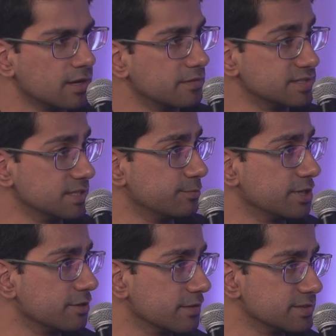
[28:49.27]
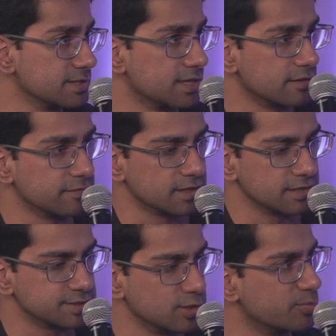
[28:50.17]
obviously we know there's a lot
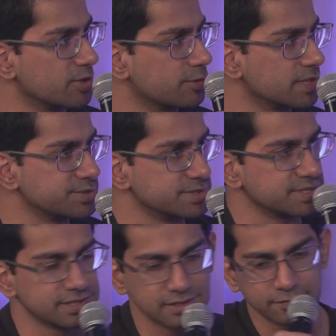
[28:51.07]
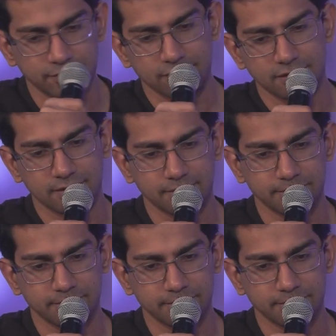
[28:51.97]
of still open questions here for